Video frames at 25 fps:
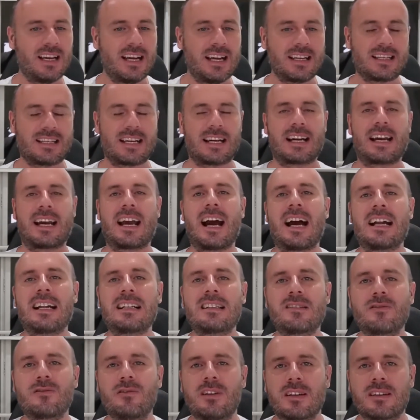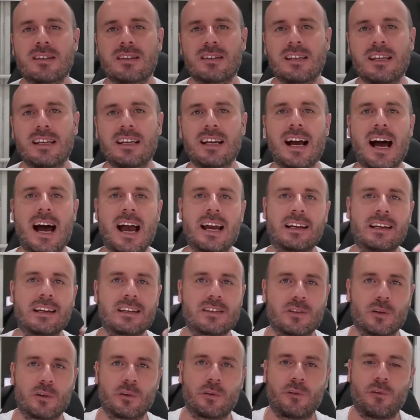then you might as well throw the
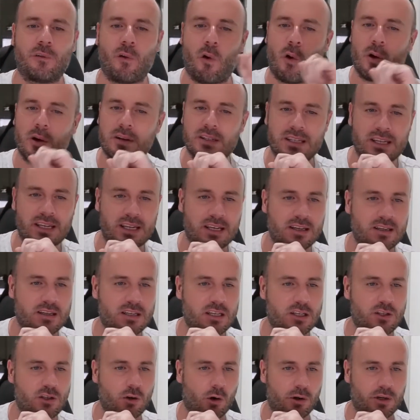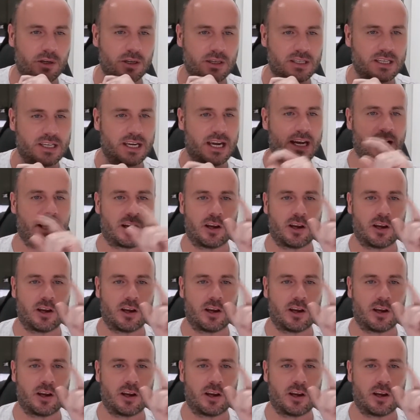whole thing in the trash.